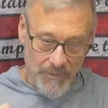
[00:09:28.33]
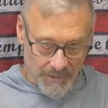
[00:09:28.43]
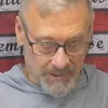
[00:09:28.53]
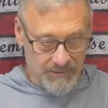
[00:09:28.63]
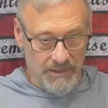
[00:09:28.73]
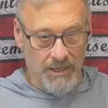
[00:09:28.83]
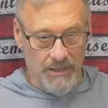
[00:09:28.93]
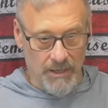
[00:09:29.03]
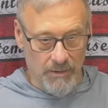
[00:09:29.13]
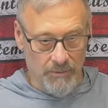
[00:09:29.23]
like i said
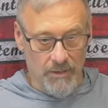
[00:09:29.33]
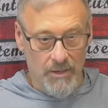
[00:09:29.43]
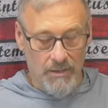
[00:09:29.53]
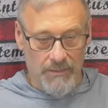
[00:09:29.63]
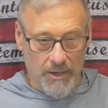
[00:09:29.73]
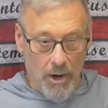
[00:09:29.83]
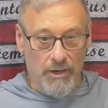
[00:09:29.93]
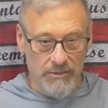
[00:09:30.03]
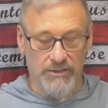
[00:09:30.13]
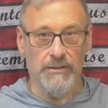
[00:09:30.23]
in other that are
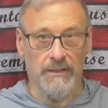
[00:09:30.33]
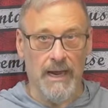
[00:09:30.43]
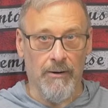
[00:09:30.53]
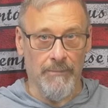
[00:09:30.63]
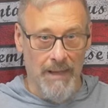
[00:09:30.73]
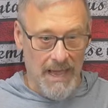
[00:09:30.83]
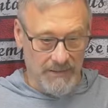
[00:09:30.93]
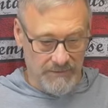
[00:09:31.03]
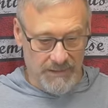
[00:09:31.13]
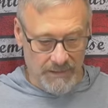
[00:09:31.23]
concealed carry
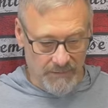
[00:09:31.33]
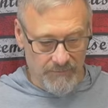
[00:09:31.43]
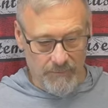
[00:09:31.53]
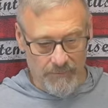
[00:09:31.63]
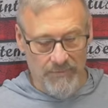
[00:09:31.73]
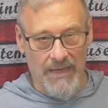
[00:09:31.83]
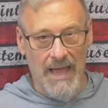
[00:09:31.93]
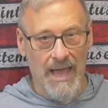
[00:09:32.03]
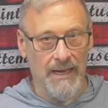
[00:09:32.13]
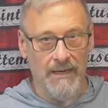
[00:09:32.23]
bags they give you
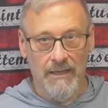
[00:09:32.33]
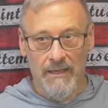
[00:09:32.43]
that